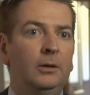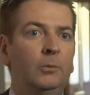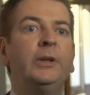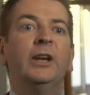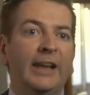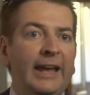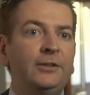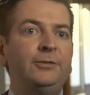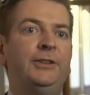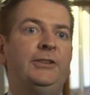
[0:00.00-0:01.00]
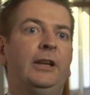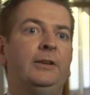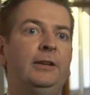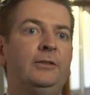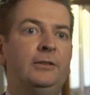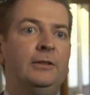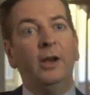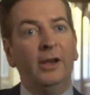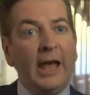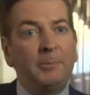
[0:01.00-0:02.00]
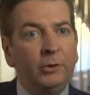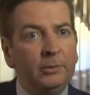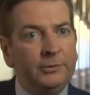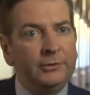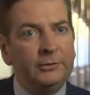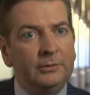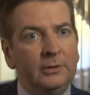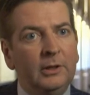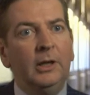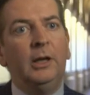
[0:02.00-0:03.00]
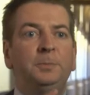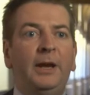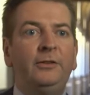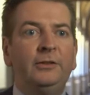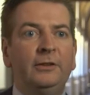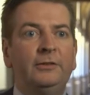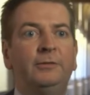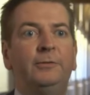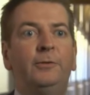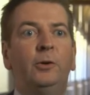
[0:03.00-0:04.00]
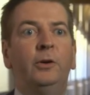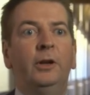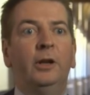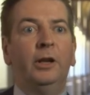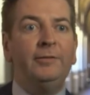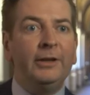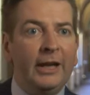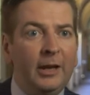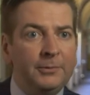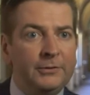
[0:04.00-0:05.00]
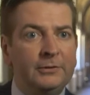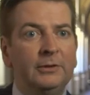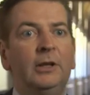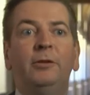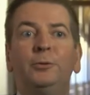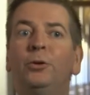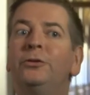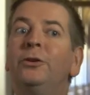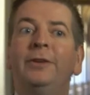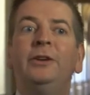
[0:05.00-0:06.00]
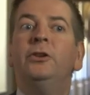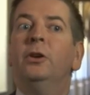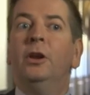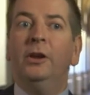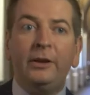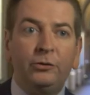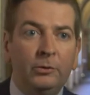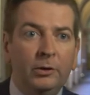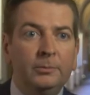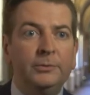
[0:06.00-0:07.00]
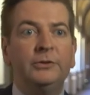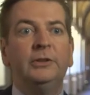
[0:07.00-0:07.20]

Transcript: with the latest facilities, lab rooms, spaces for living labs, of course the conventional lecture rooms,